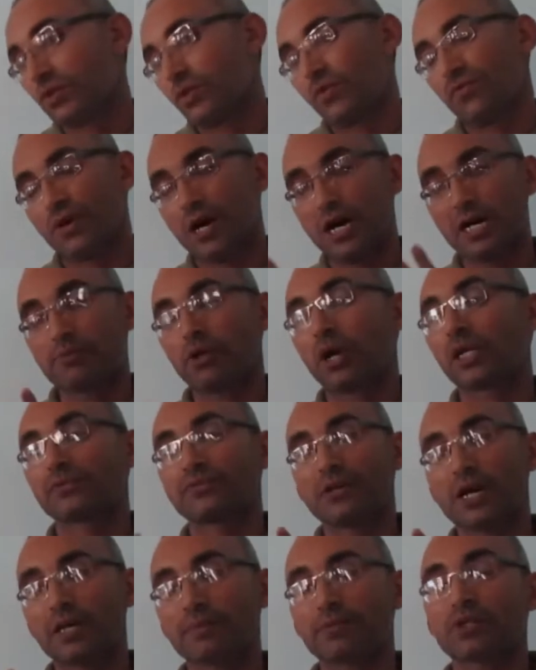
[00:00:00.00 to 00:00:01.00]
verb,
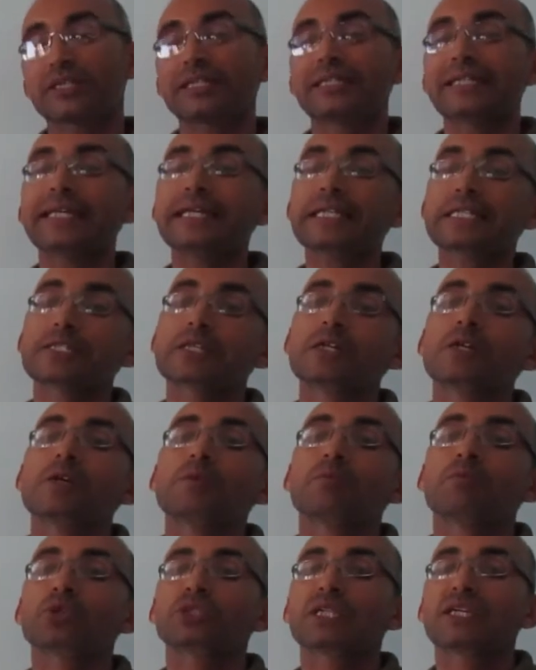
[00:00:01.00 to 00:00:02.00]
adverb, okay, it
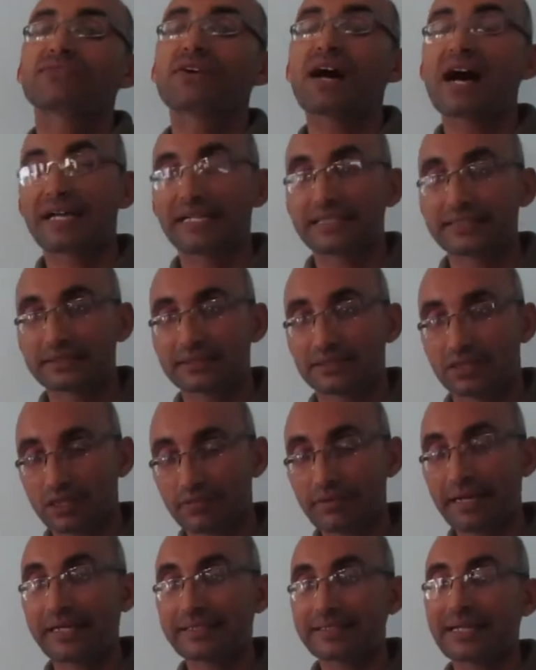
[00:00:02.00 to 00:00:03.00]
modifies,
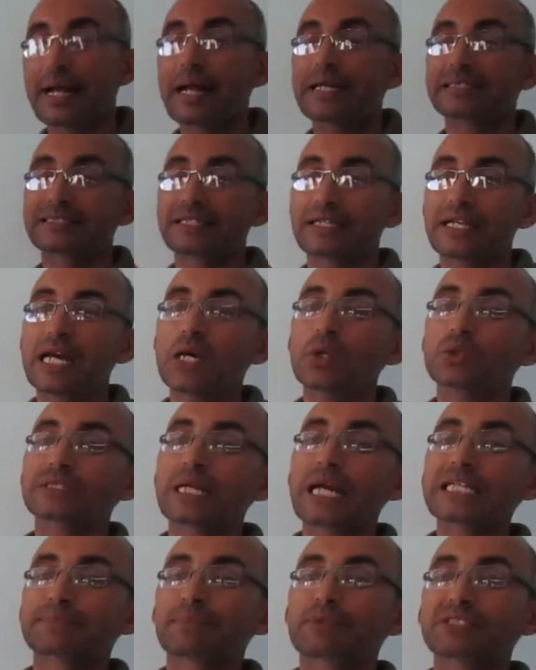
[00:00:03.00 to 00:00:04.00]
alright, as close
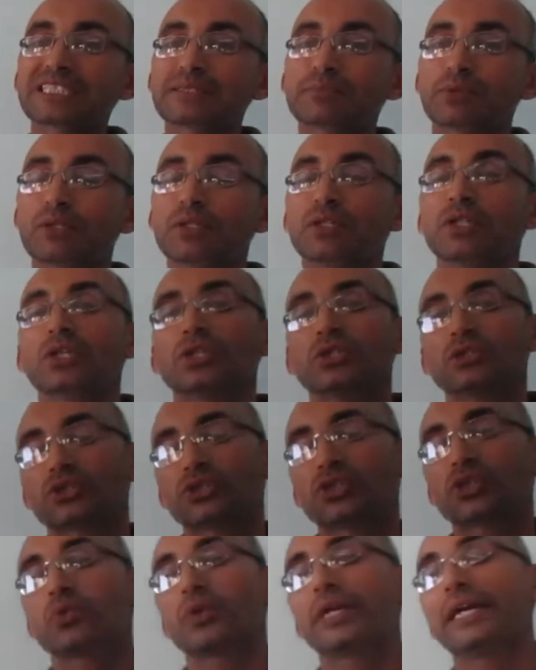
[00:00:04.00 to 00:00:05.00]
as possible
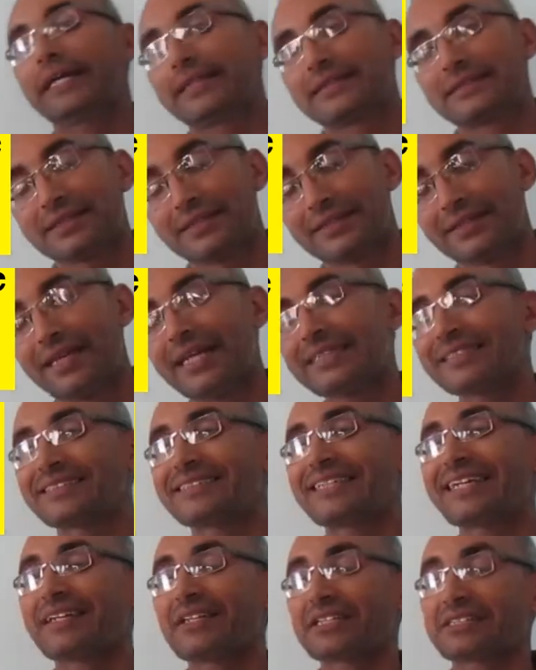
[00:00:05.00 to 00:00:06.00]
to it. Let's
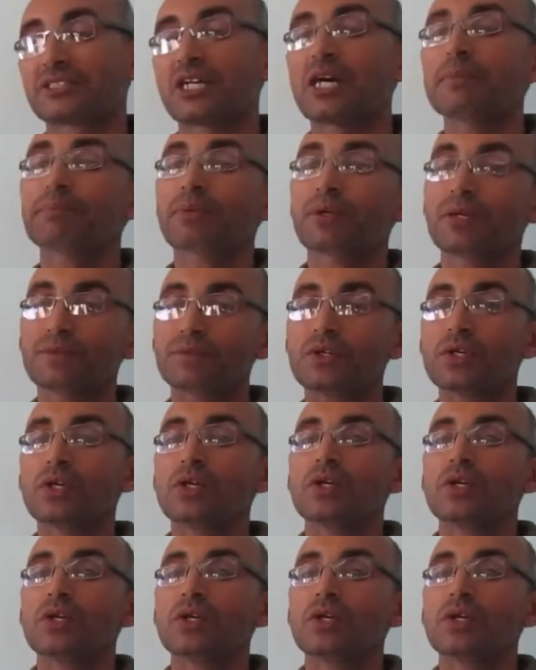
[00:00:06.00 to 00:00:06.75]
take an example